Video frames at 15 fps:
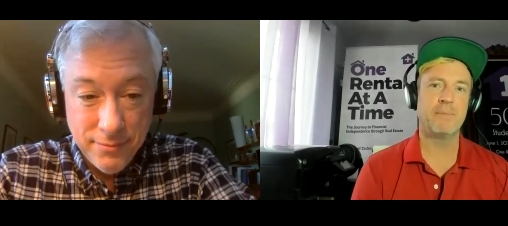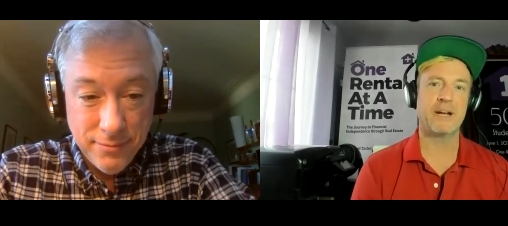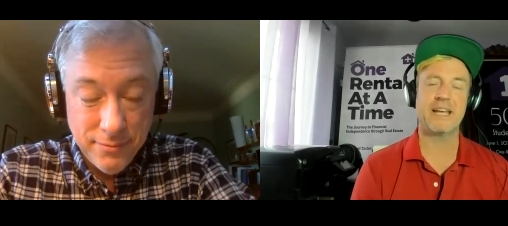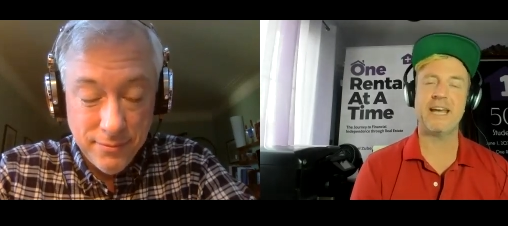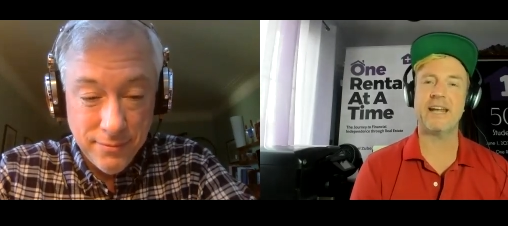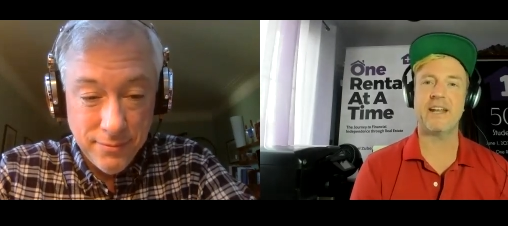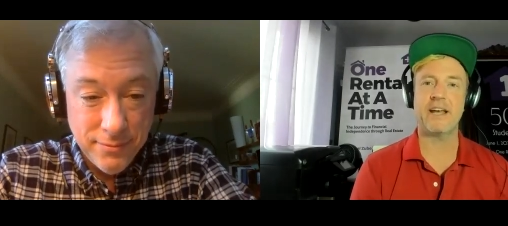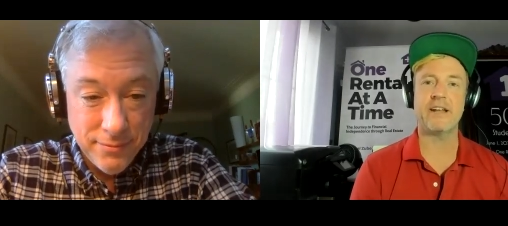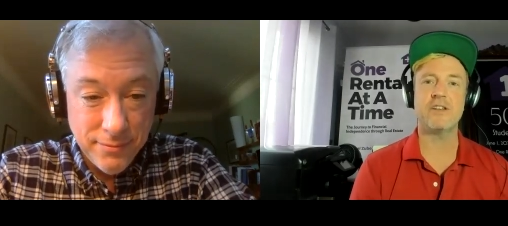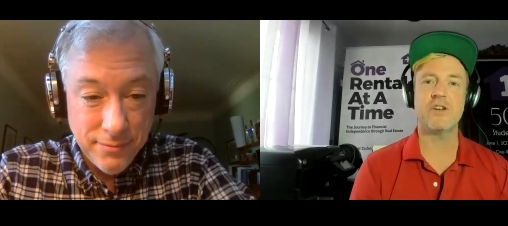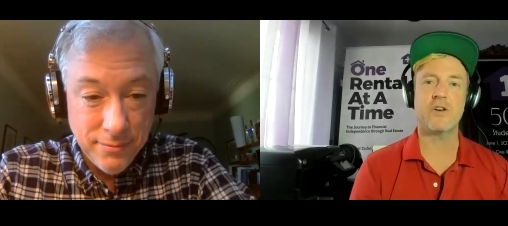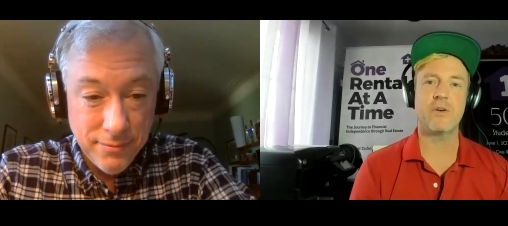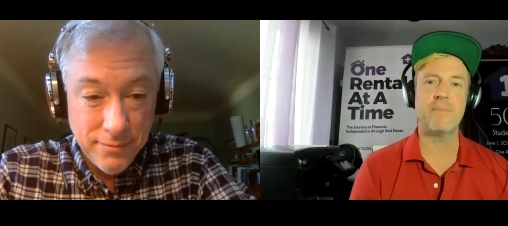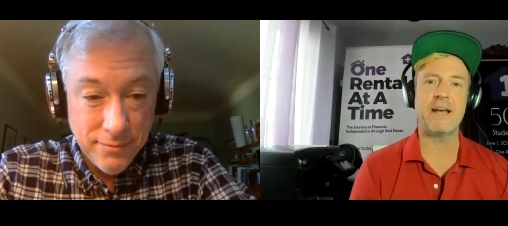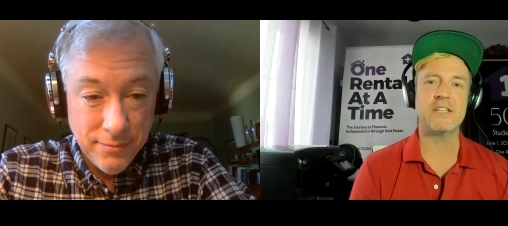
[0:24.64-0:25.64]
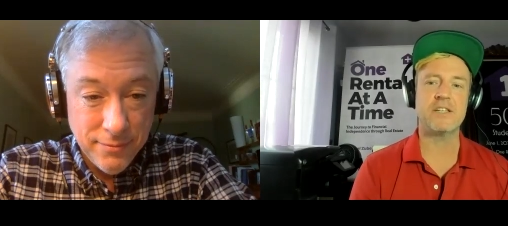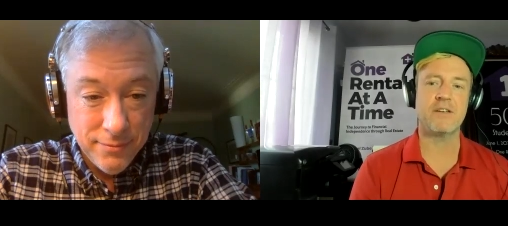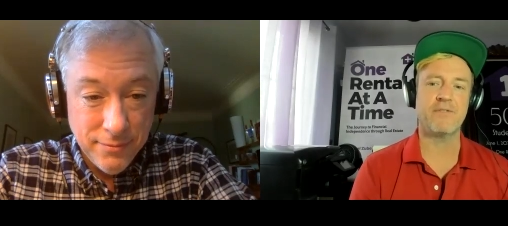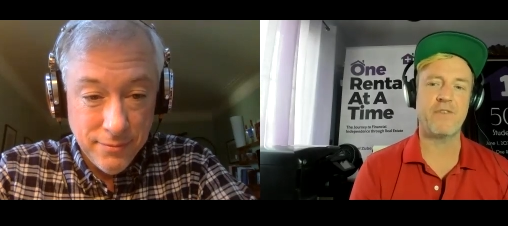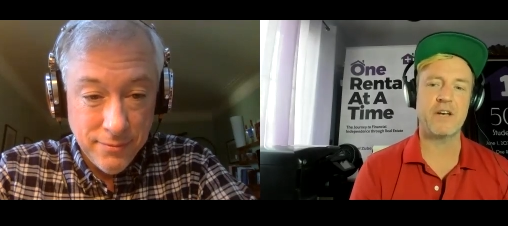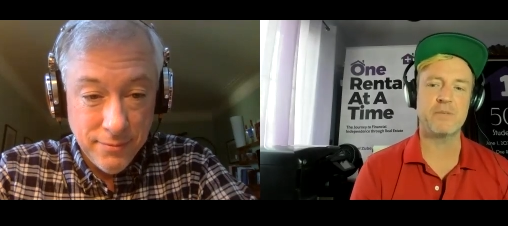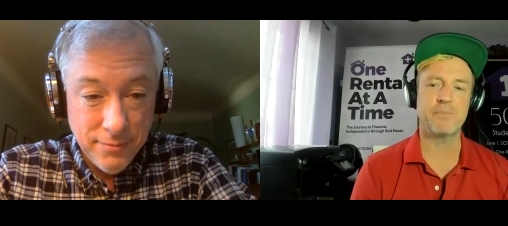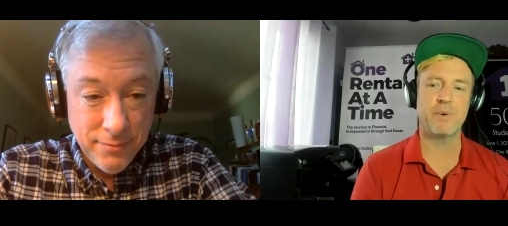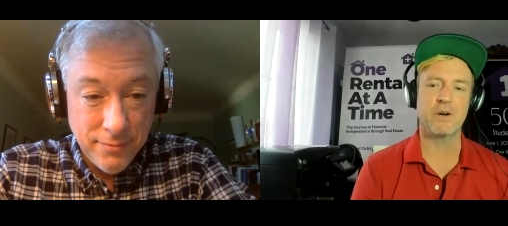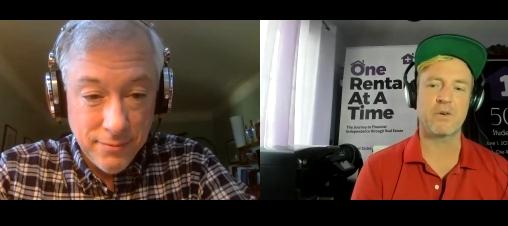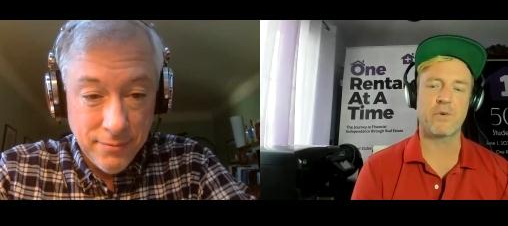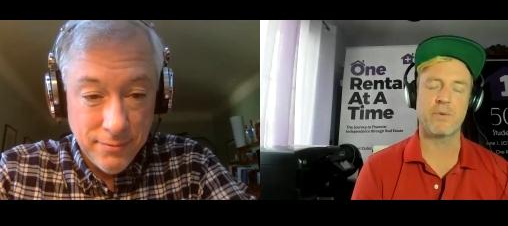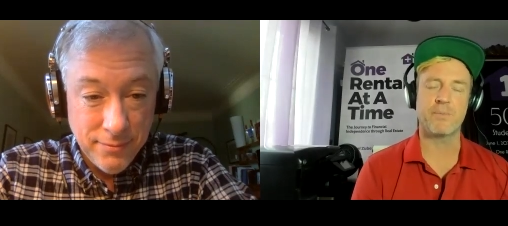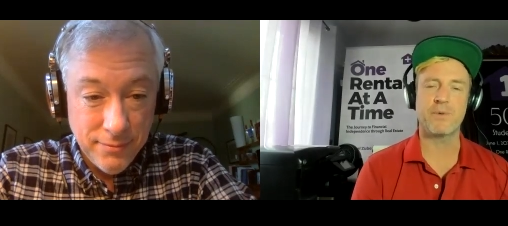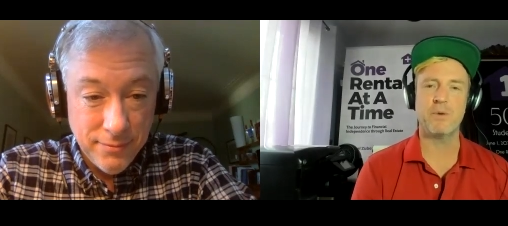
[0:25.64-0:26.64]
Speaker 1: But again, in your amazing Facebook
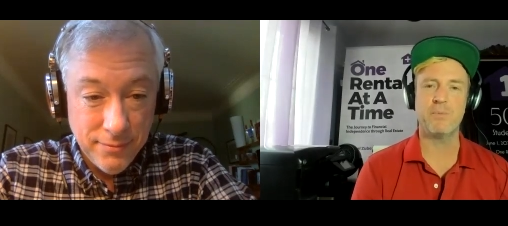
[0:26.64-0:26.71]
group,